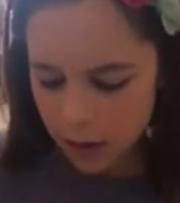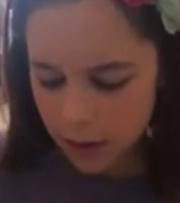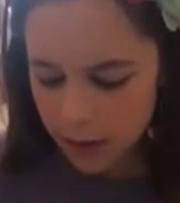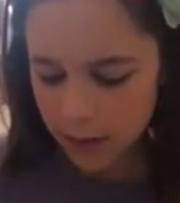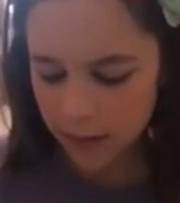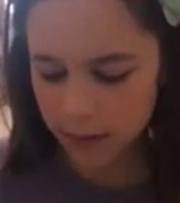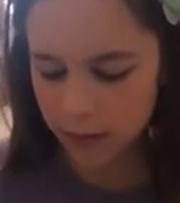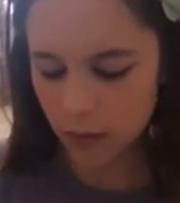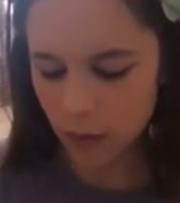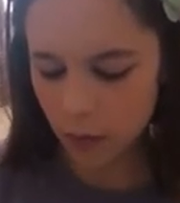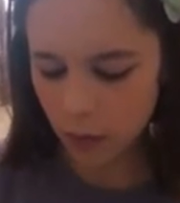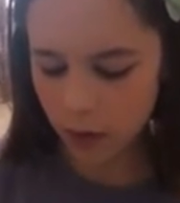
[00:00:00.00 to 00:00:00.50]

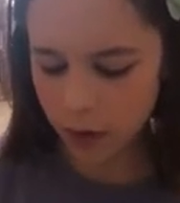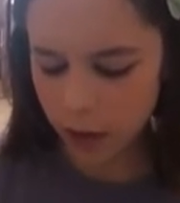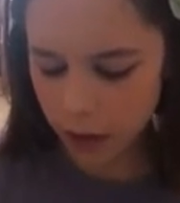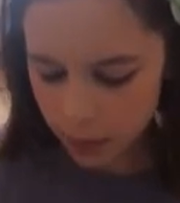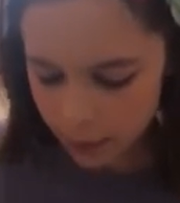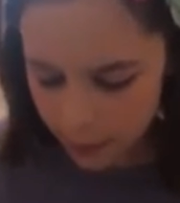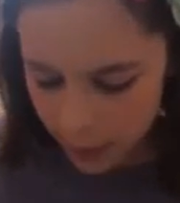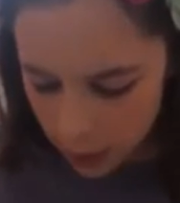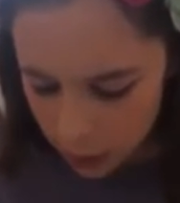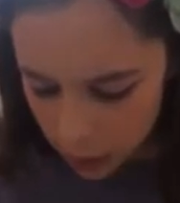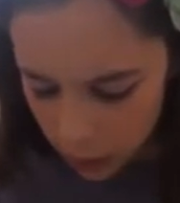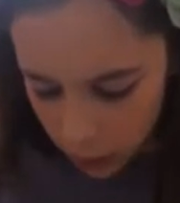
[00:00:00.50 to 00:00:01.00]
It's
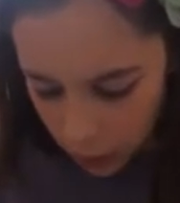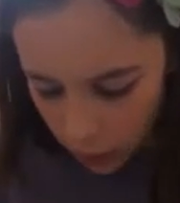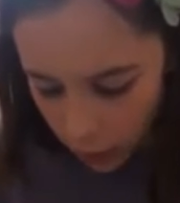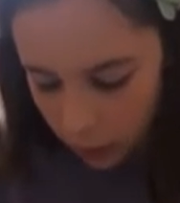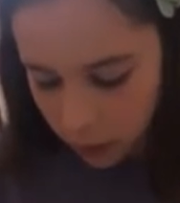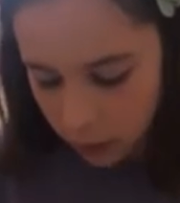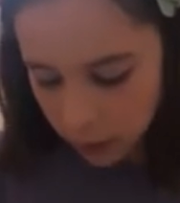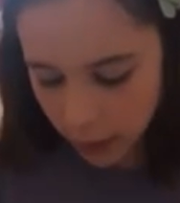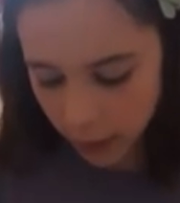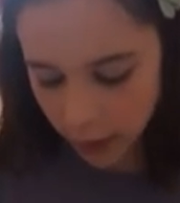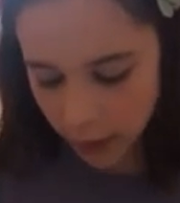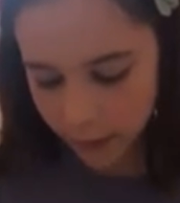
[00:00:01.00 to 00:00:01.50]
Oreo milk?
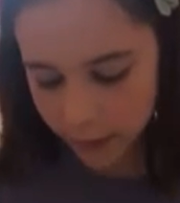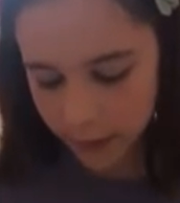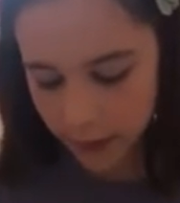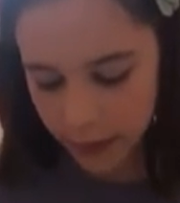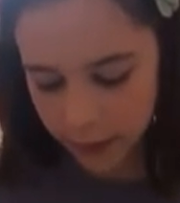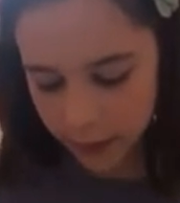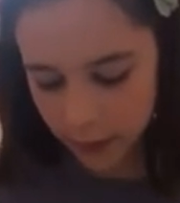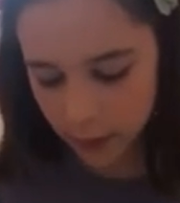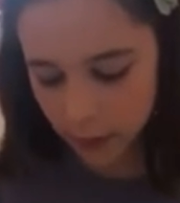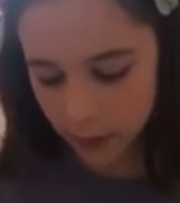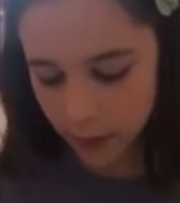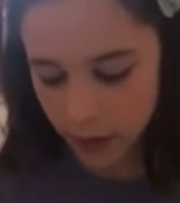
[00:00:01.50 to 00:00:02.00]
Yeah, I think
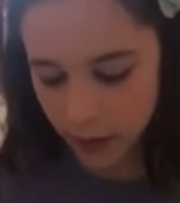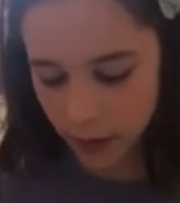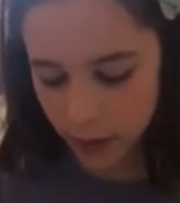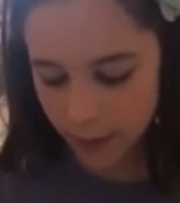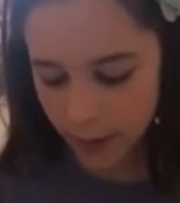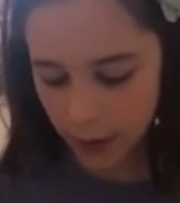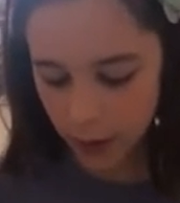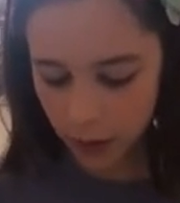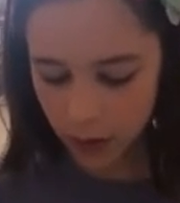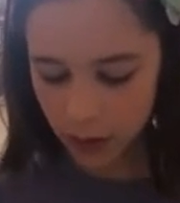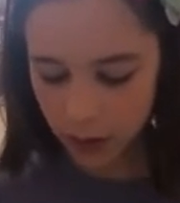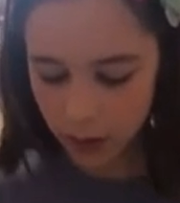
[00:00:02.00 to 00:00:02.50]
it's Oreo
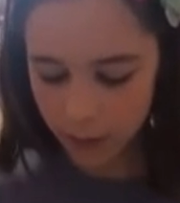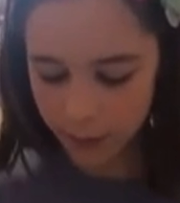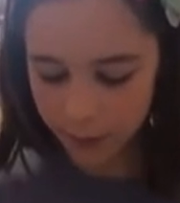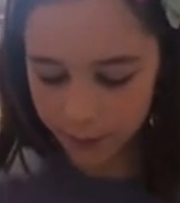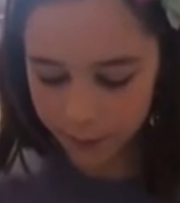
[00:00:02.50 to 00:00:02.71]
milk.